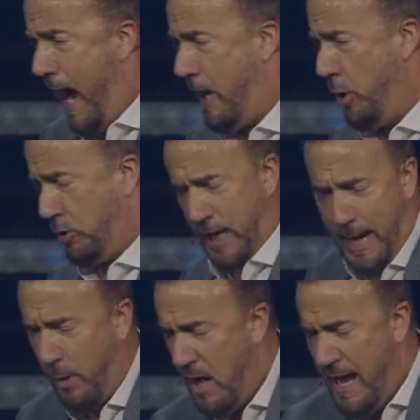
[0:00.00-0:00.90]
at your
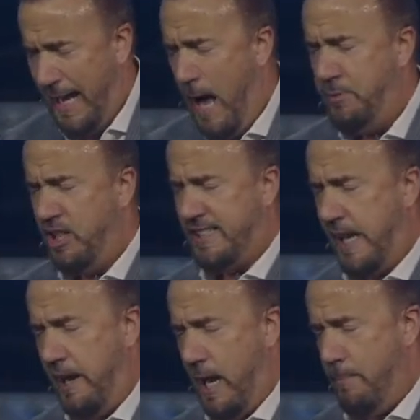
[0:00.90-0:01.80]
table. And I'm just
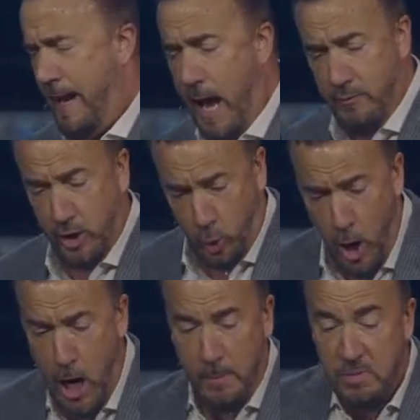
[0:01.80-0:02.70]
saying, let me have a
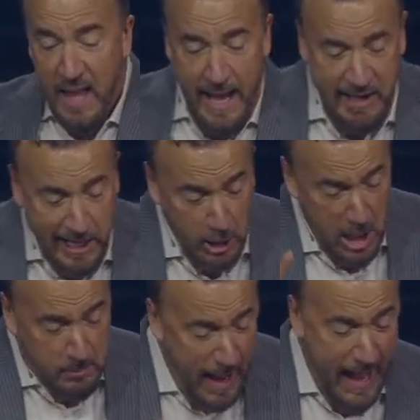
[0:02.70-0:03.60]
crumb. And he
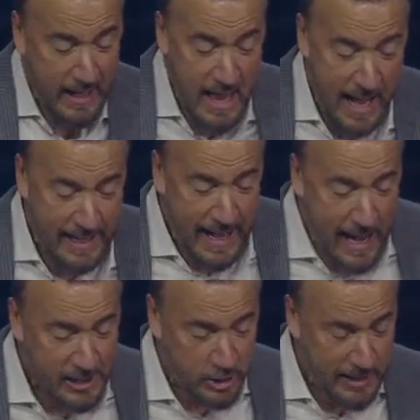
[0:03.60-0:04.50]
looked back and he
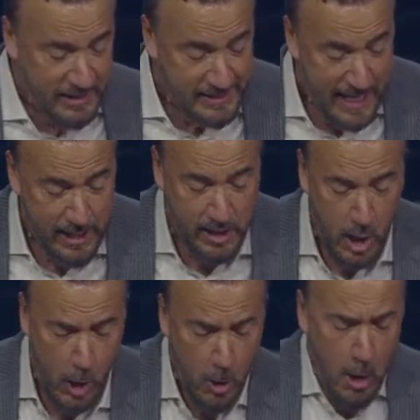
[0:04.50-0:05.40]
answered and said unto
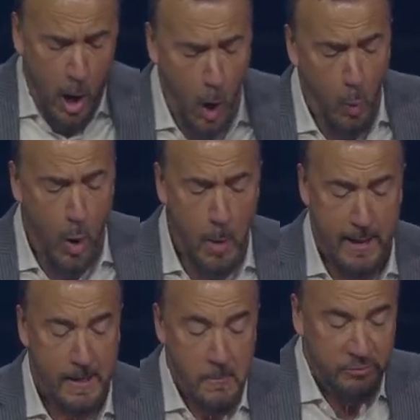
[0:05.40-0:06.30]
her, O
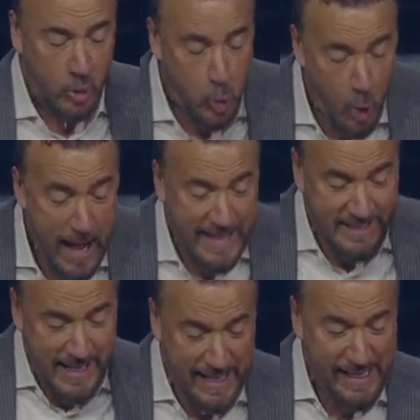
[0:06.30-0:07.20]
woman,
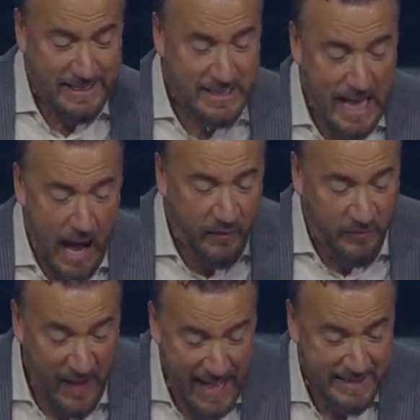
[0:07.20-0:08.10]
great is thy
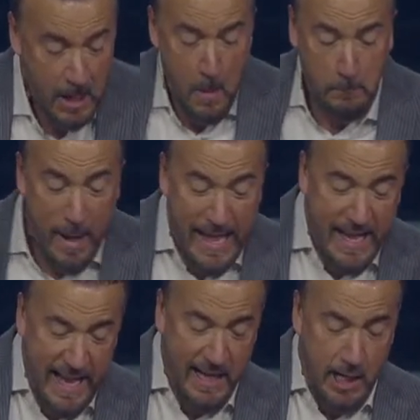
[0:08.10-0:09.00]
faith. Be
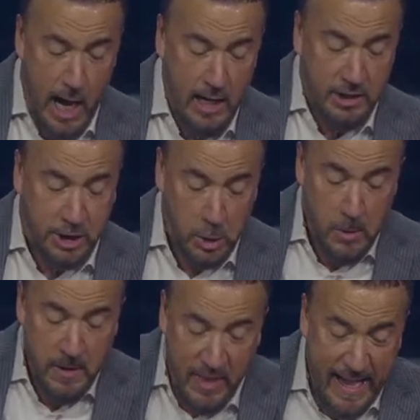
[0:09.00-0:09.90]
it
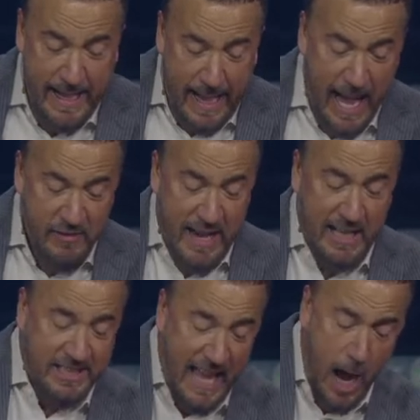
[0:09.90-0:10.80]
unto thee even
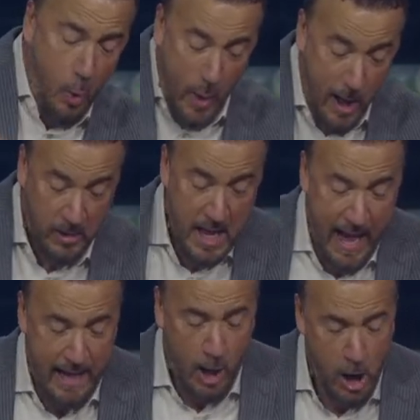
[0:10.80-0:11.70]
as thou wilt.
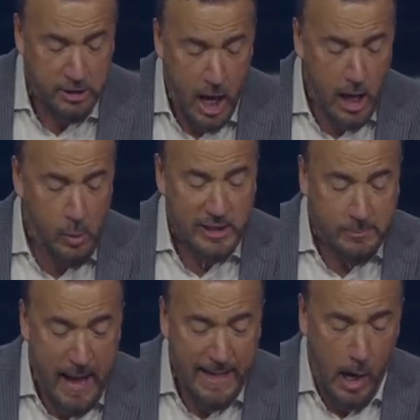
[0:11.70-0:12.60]
And her daughter
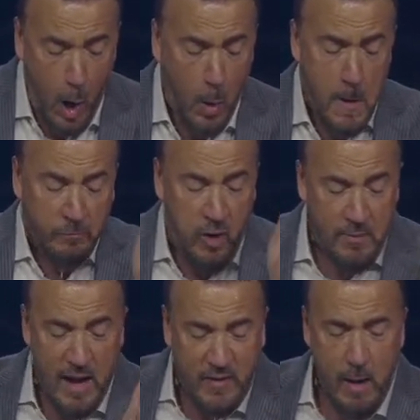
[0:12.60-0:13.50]
was made whole from
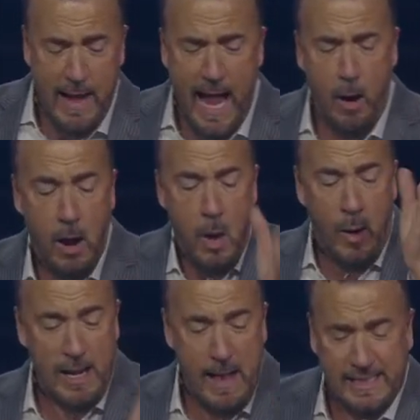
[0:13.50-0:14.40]
that very hour.
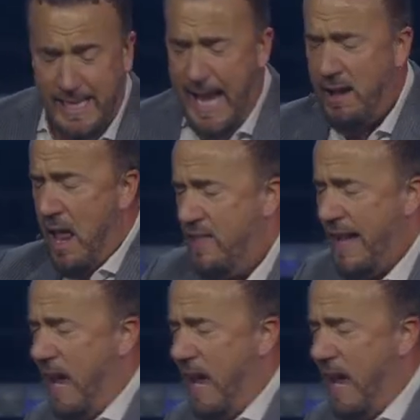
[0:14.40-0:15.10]
What am I saying? That